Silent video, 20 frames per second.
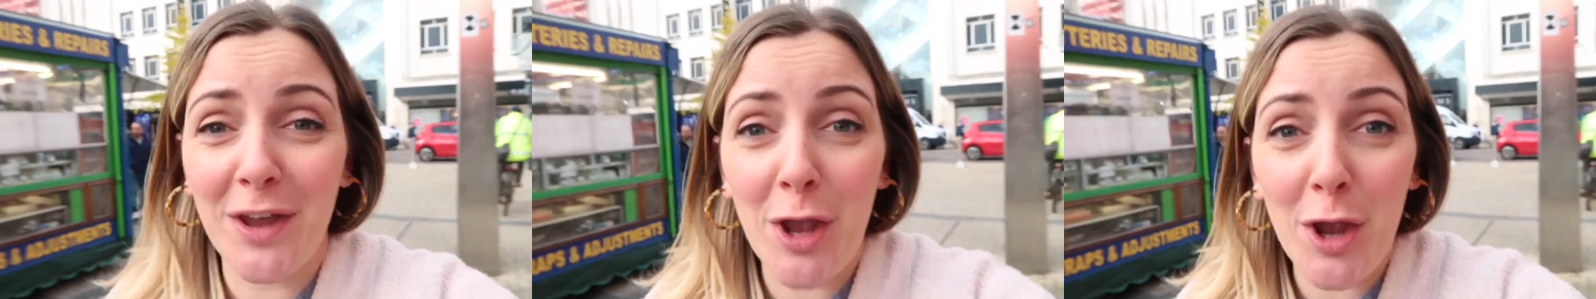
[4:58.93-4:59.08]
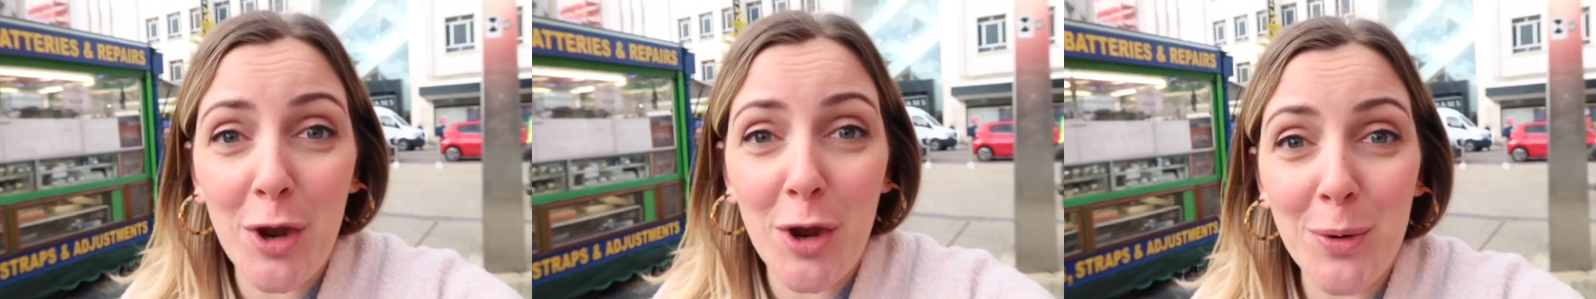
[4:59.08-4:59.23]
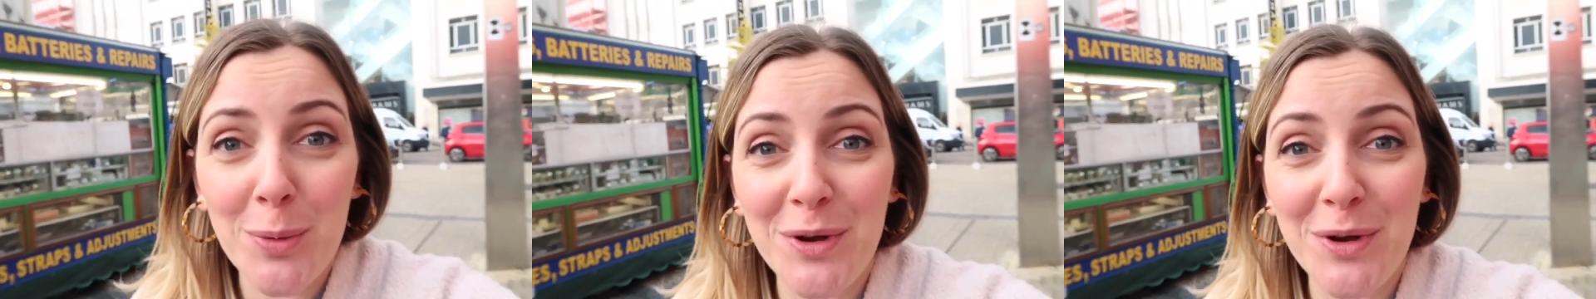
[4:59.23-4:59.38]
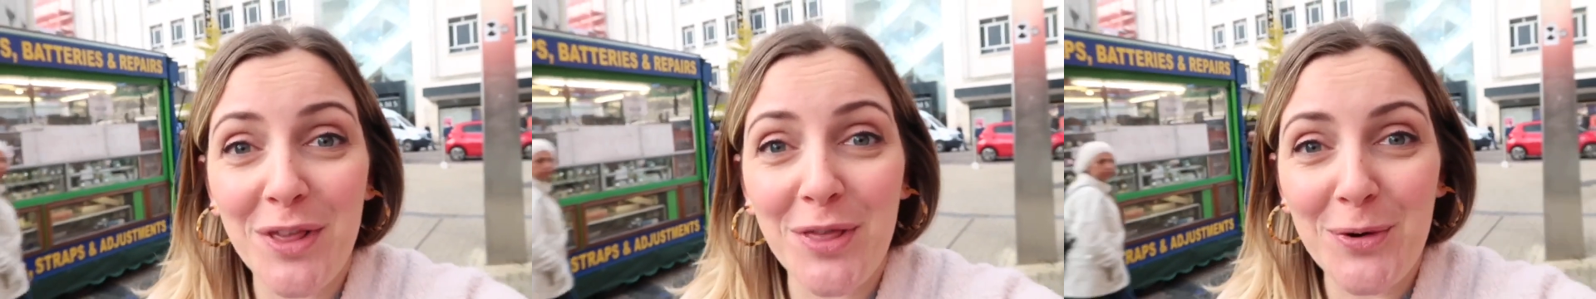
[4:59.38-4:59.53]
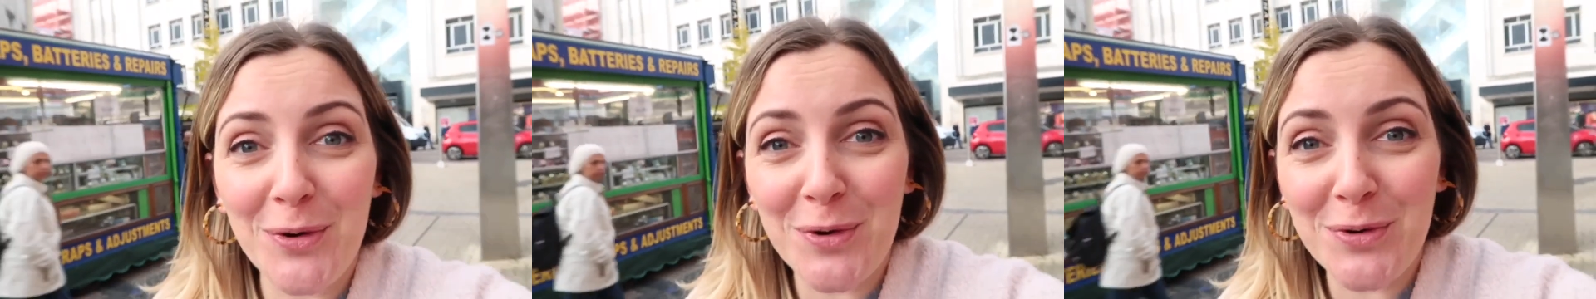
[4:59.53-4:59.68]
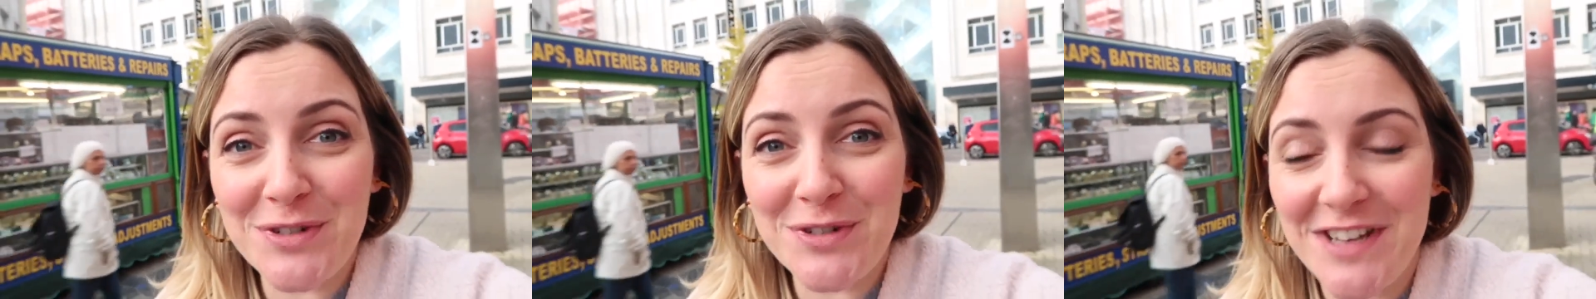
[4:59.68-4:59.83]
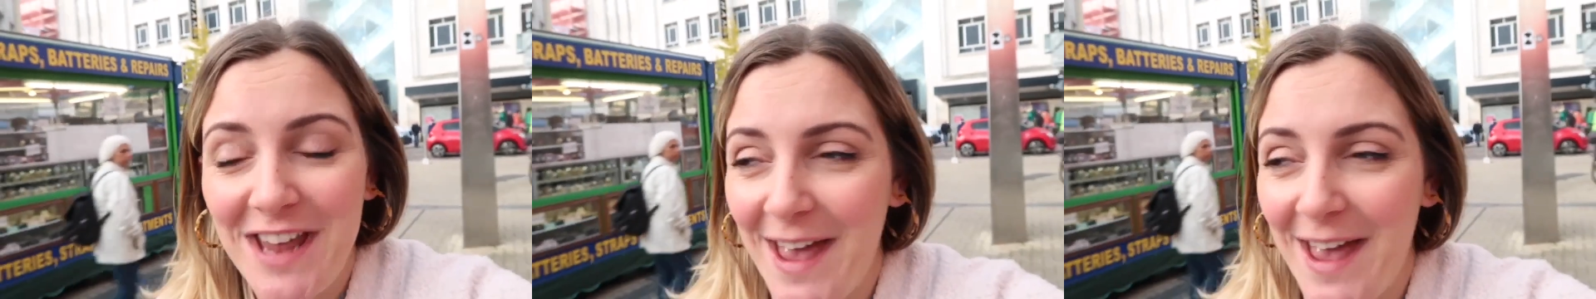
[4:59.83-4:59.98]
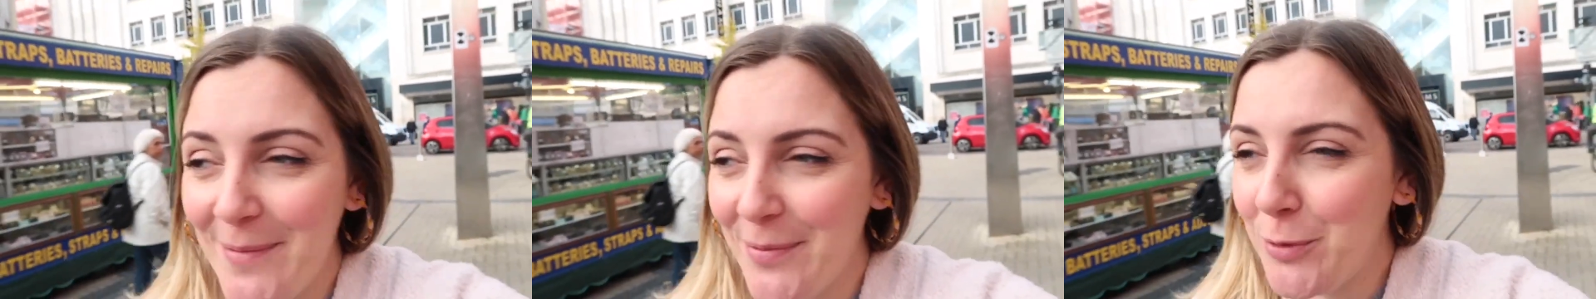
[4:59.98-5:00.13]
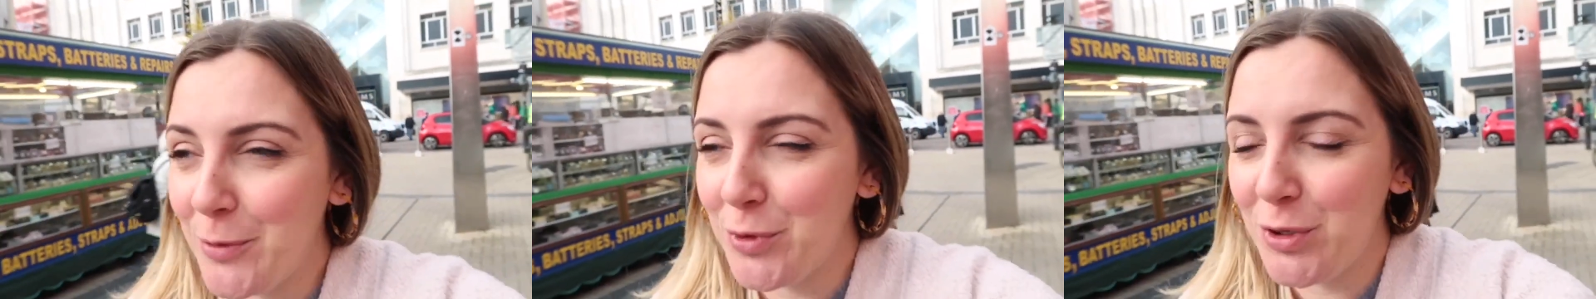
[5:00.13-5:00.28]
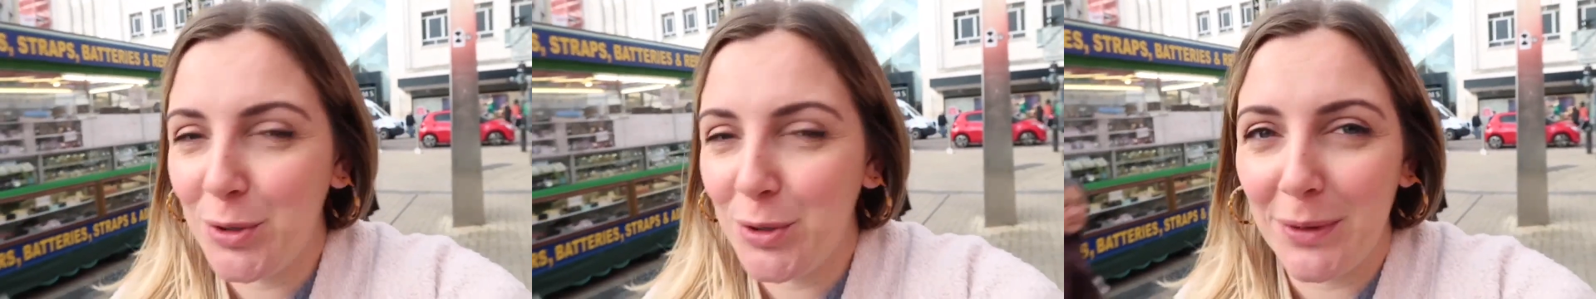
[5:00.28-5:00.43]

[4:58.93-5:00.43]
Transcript: Who would have thought it? All you